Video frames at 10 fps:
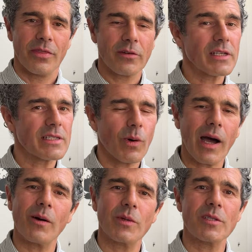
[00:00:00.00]
The reason
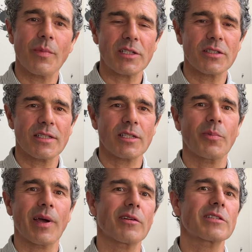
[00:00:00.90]
why I want to mention this
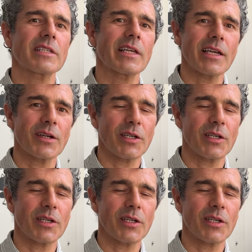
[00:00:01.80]
comparison here